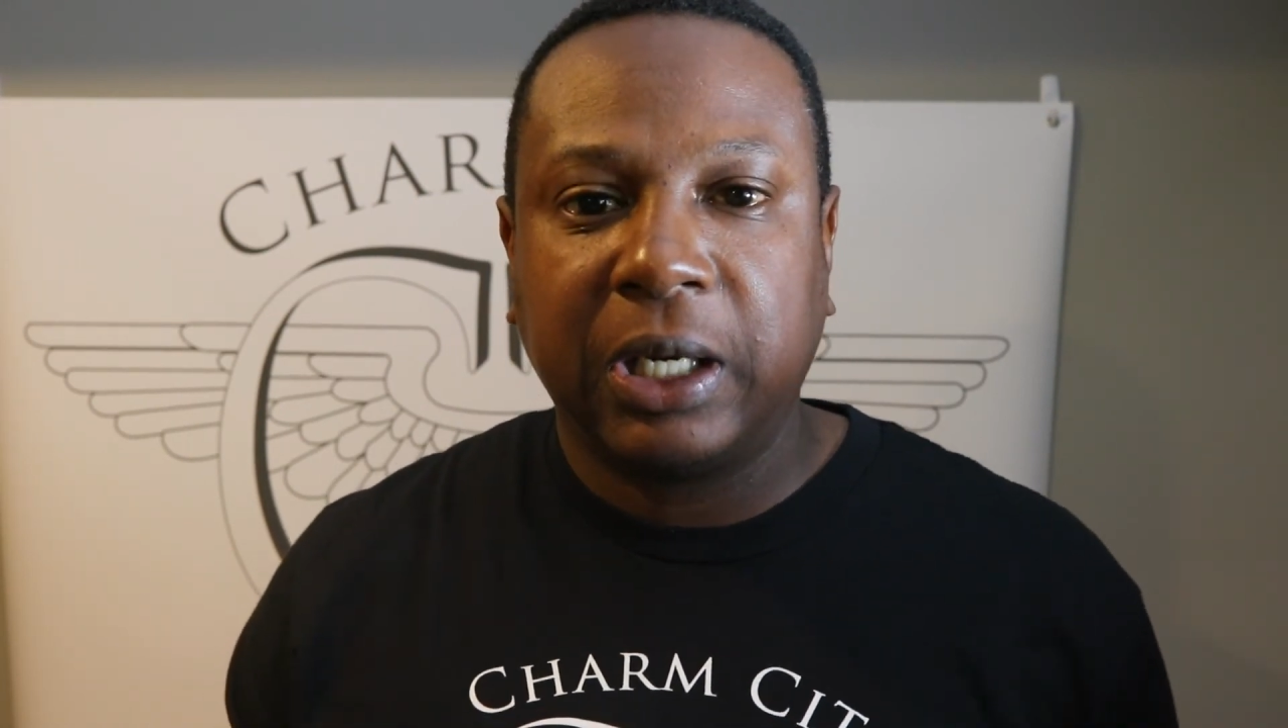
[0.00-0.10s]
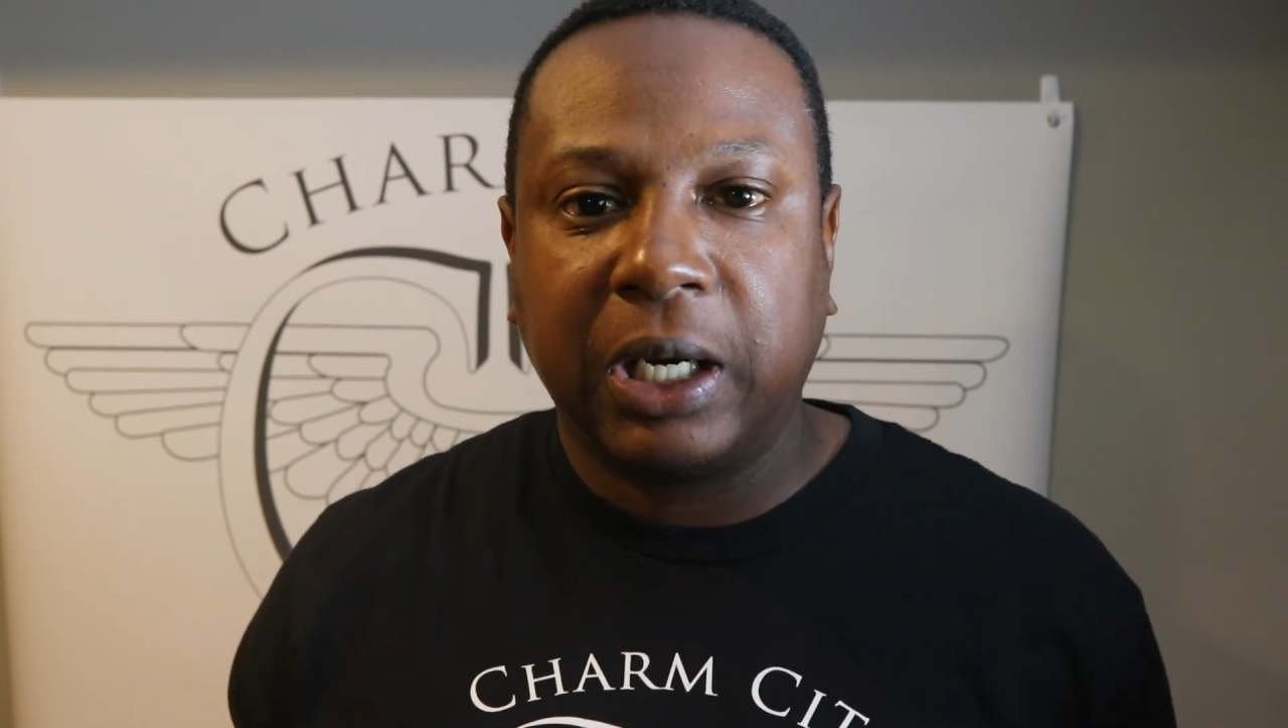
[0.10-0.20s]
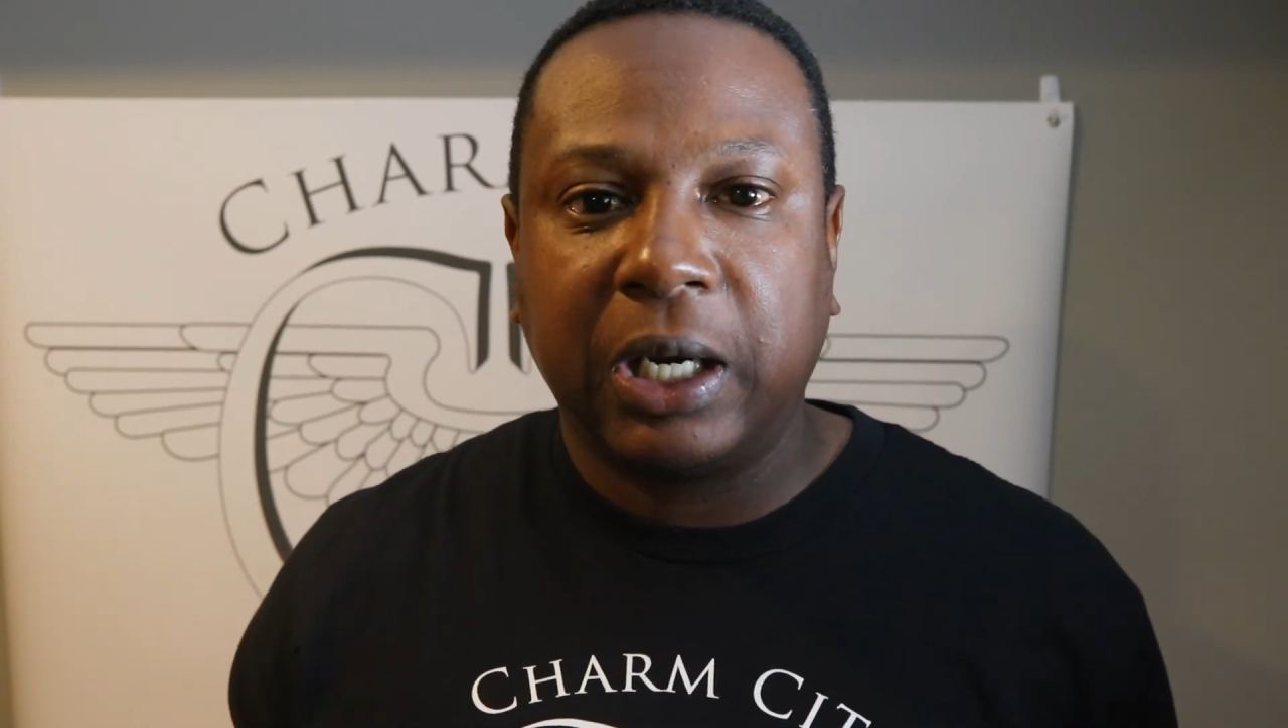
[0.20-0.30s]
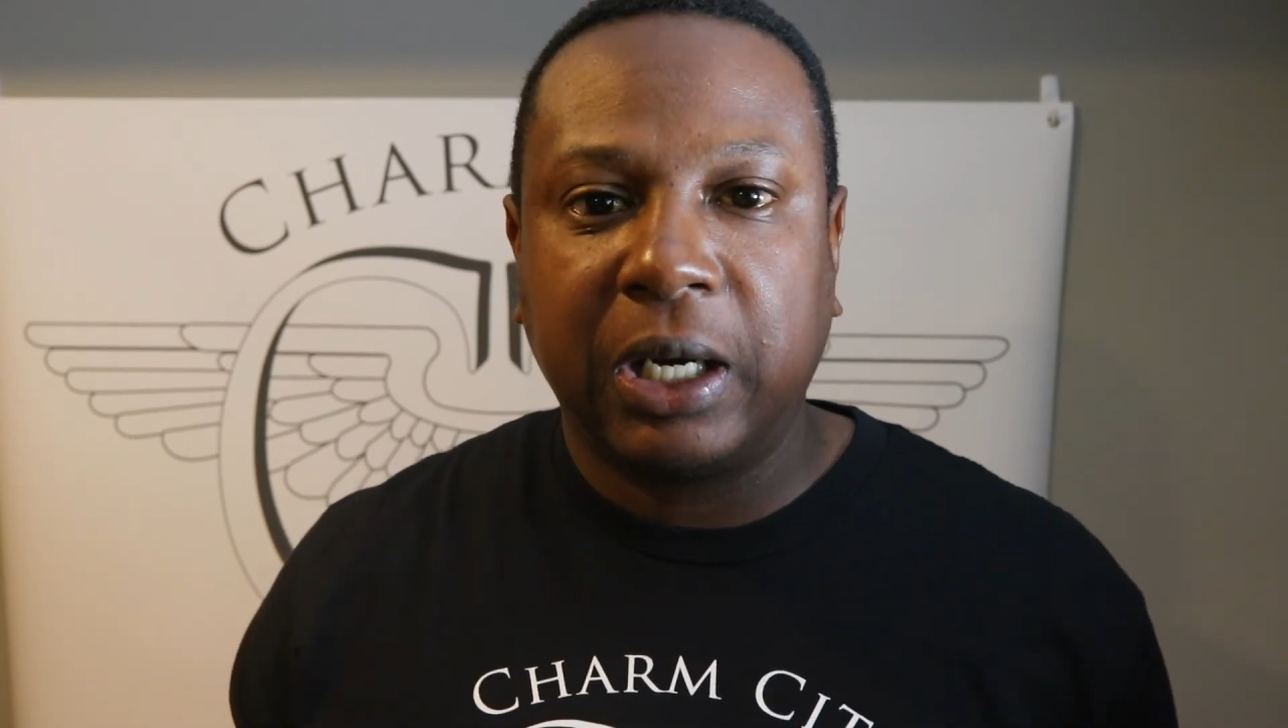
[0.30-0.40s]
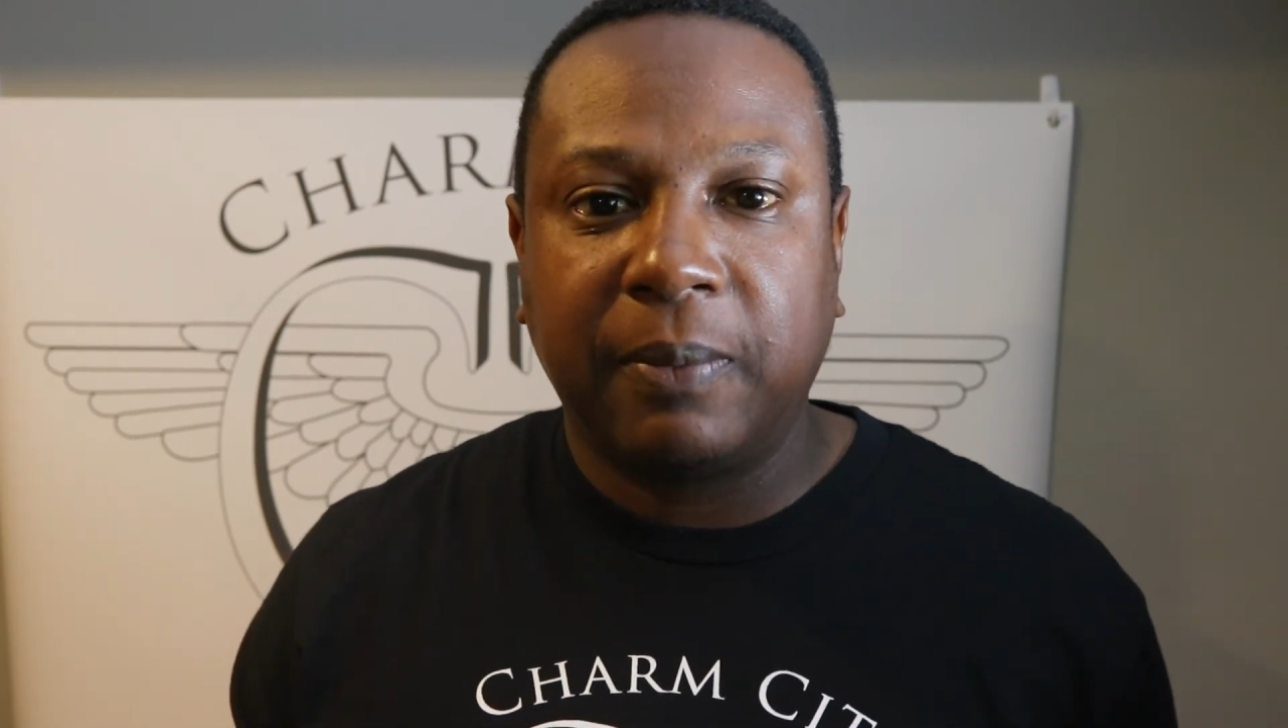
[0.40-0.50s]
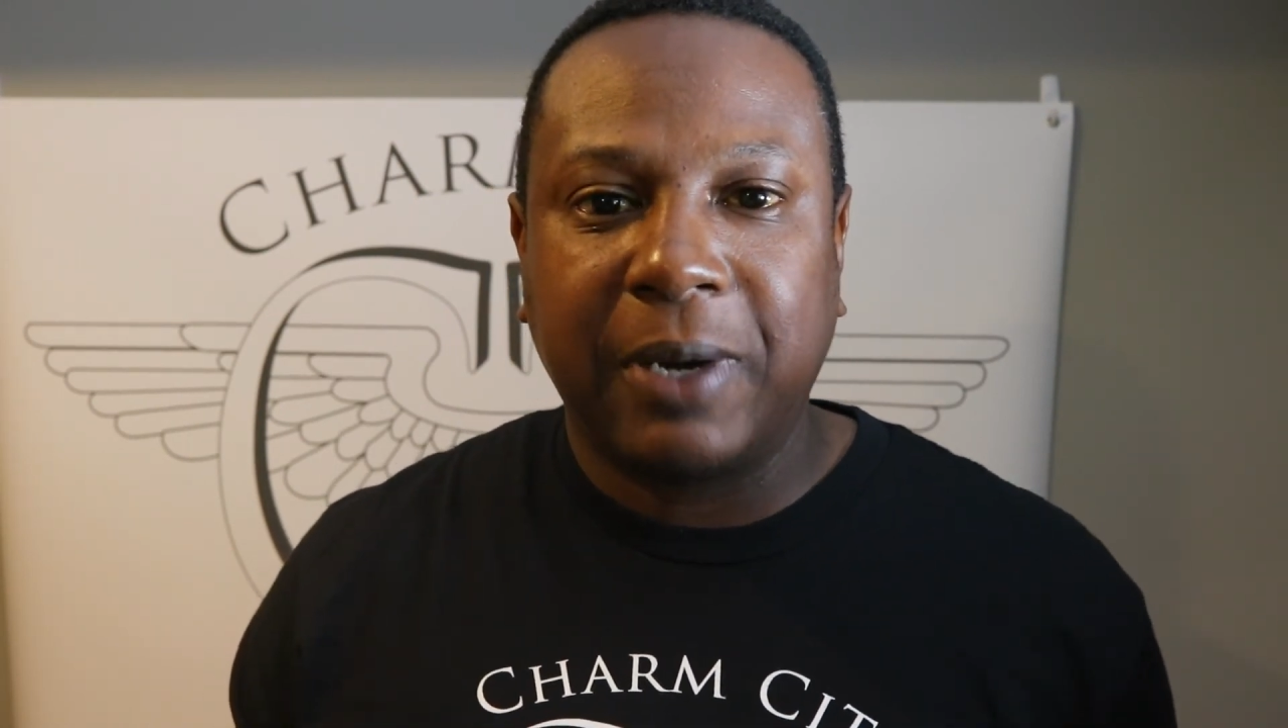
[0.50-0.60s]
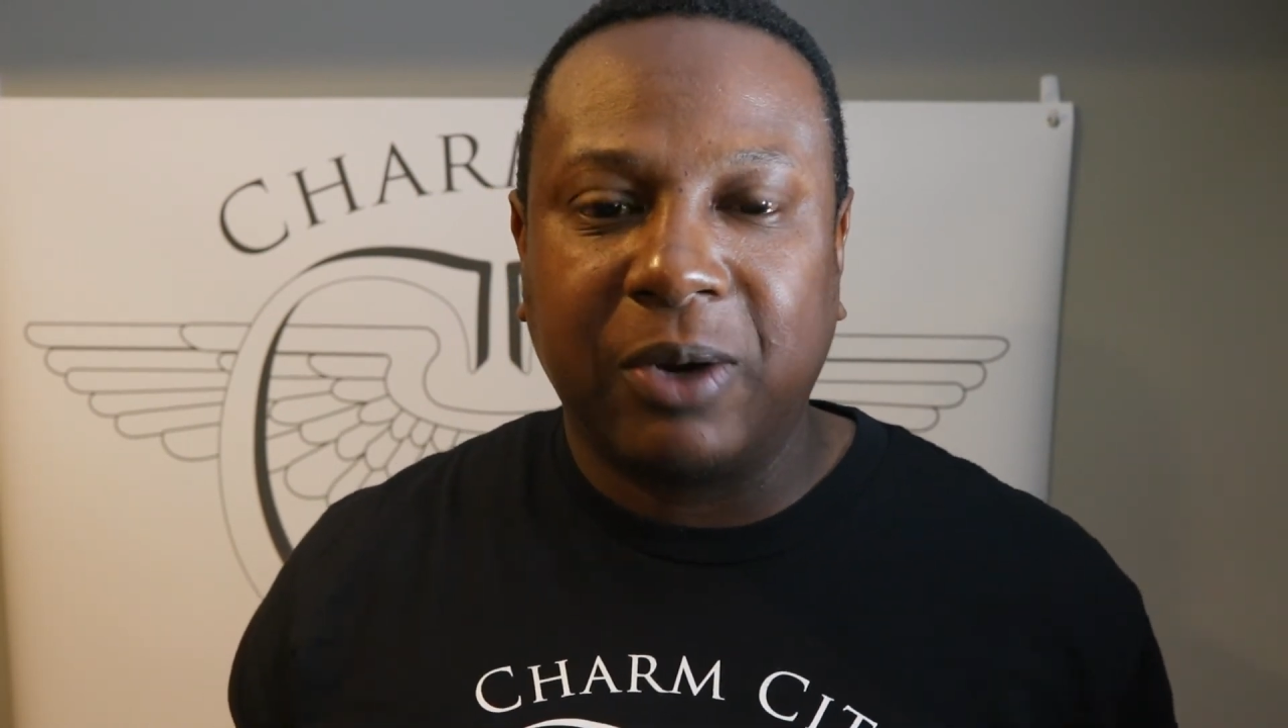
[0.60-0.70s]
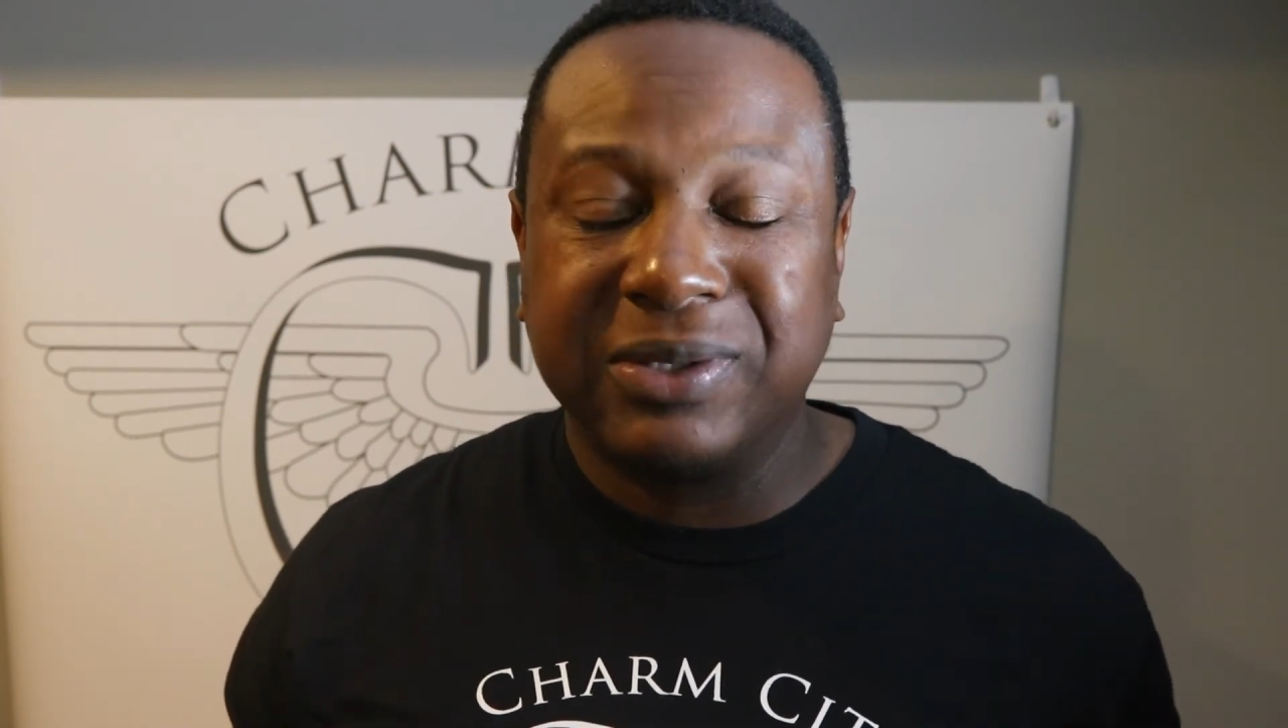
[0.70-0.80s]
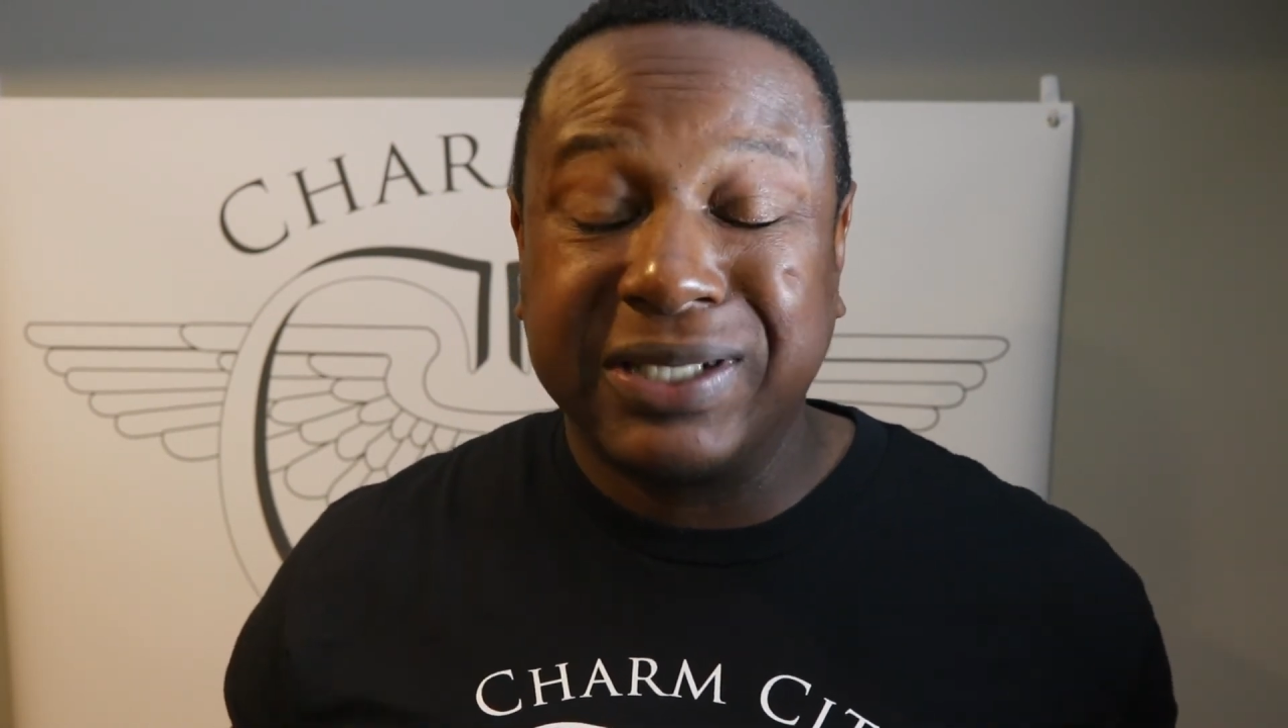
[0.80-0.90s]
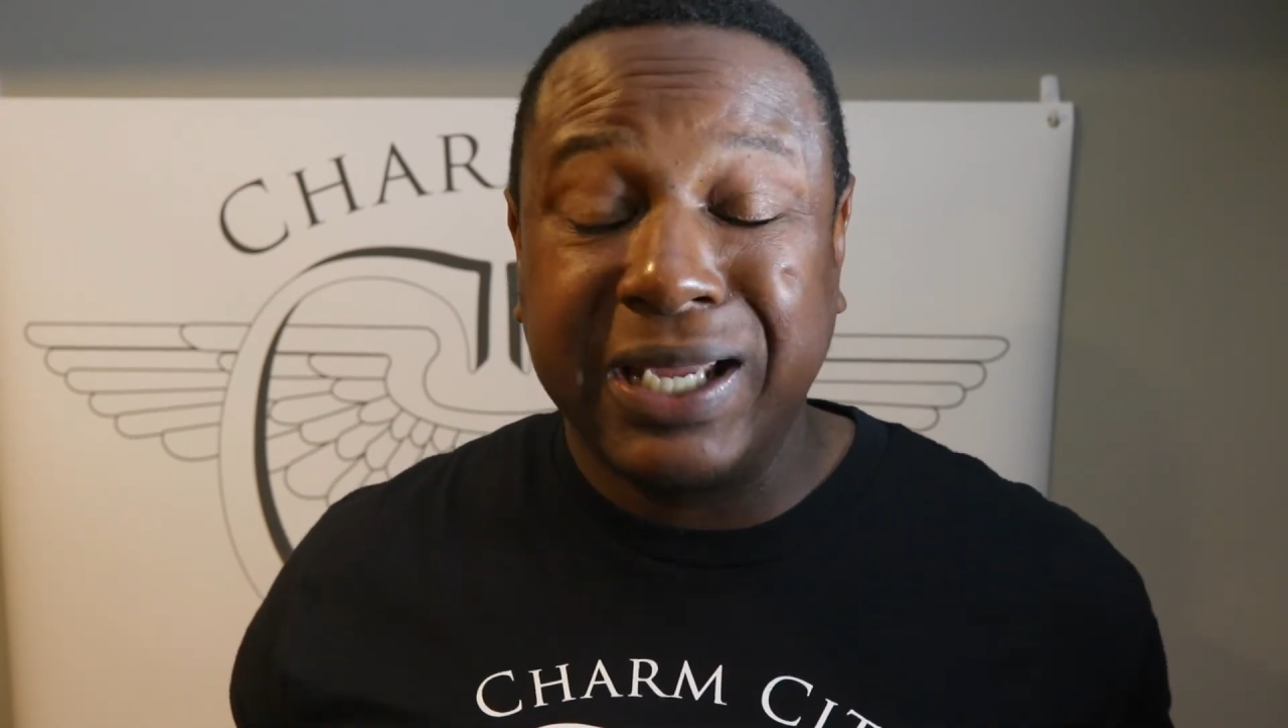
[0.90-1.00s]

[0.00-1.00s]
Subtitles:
I was